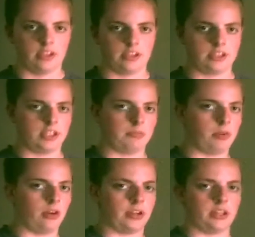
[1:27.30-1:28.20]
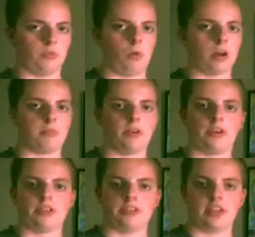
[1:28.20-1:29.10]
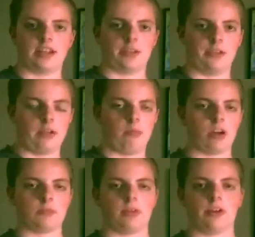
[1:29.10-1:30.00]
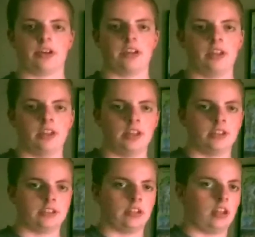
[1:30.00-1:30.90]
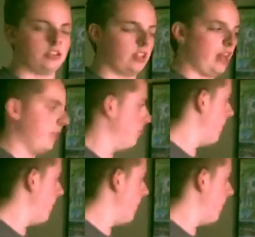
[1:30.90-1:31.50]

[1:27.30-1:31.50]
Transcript: to see the park and the water park. It's got a great water park. So, I also have the